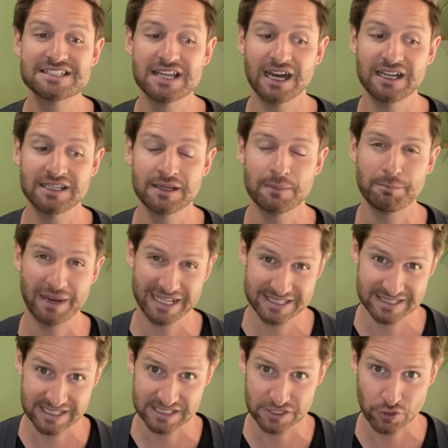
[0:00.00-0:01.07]
done by
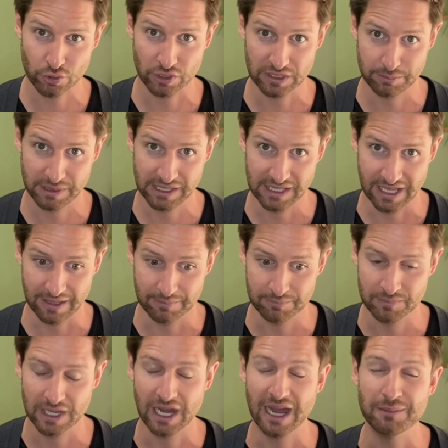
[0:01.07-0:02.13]
six thirty P M
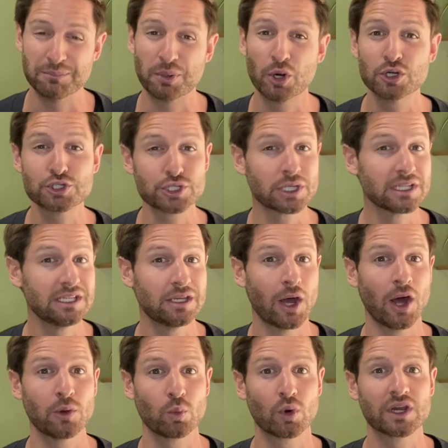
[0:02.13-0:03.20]
I'm personally
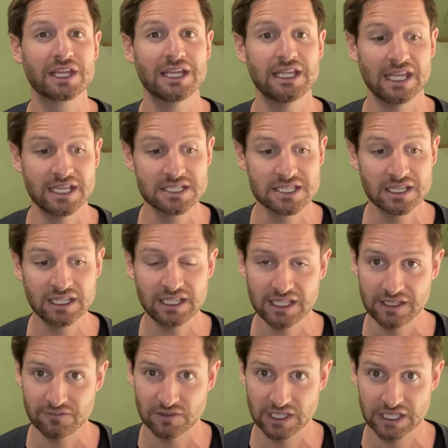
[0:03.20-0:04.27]
not working into the
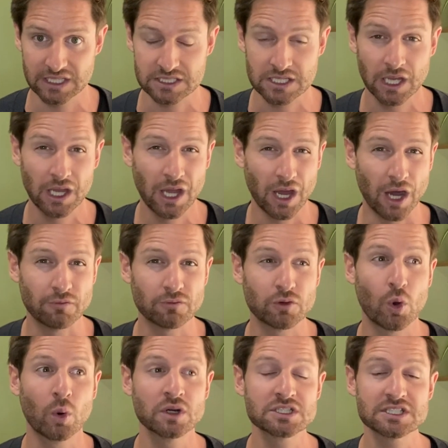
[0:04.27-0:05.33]
evenings, of
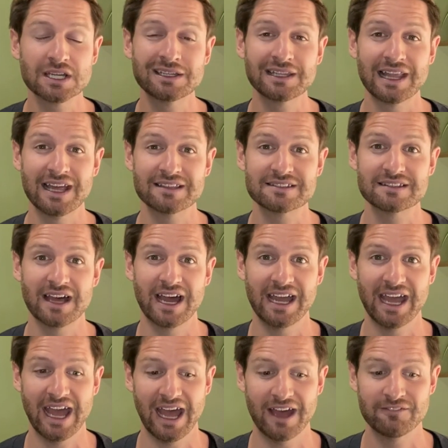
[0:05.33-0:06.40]
course, unless I
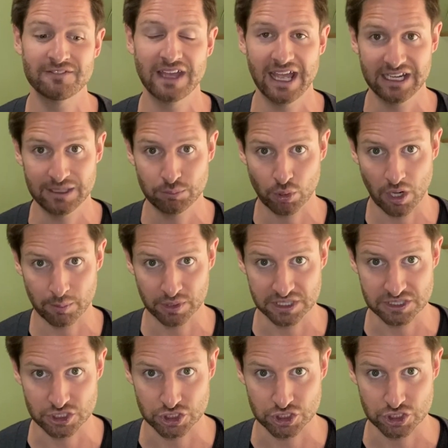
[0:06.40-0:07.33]
have any properties to